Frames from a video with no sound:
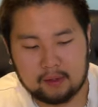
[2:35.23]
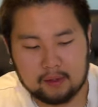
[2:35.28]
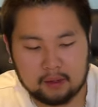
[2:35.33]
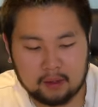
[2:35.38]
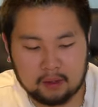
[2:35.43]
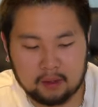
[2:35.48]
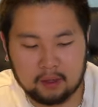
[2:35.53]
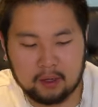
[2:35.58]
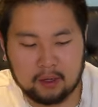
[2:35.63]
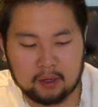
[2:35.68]

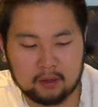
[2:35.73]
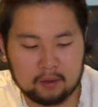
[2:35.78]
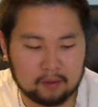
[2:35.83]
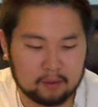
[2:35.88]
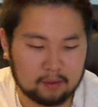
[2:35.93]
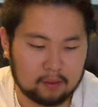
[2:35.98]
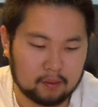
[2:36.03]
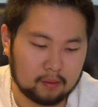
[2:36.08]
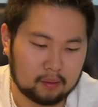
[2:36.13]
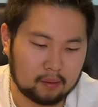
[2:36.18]
you know,
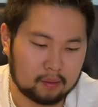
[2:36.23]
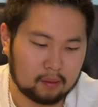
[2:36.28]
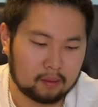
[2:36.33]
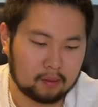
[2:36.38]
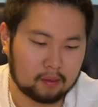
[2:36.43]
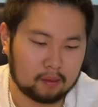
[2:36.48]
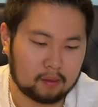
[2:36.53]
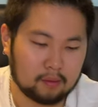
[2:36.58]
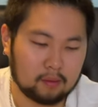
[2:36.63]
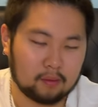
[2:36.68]

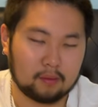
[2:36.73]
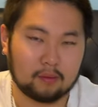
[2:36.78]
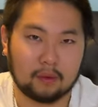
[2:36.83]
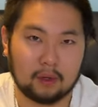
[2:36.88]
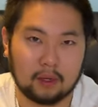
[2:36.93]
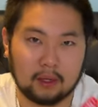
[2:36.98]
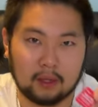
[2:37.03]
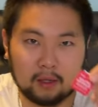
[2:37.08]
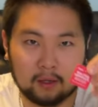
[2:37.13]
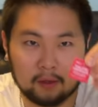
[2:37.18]

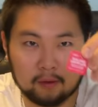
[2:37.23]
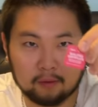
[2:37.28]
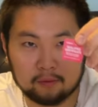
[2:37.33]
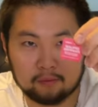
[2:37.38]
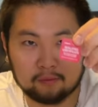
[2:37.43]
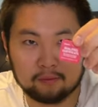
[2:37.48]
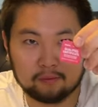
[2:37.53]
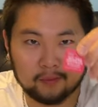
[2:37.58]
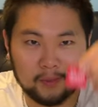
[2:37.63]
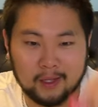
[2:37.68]
a little
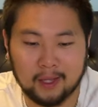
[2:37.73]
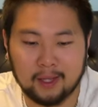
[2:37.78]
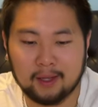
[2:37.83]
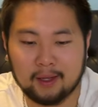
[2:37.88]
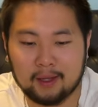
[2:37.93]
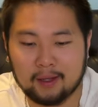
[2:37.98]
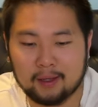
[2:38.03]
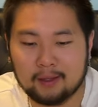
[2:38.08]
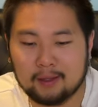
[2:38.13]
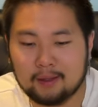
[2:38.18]

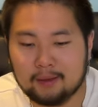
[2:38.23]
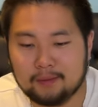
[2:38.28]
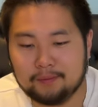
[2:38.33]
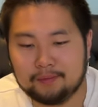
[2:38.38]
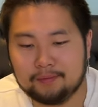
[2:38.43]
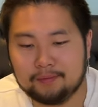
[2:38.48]
thing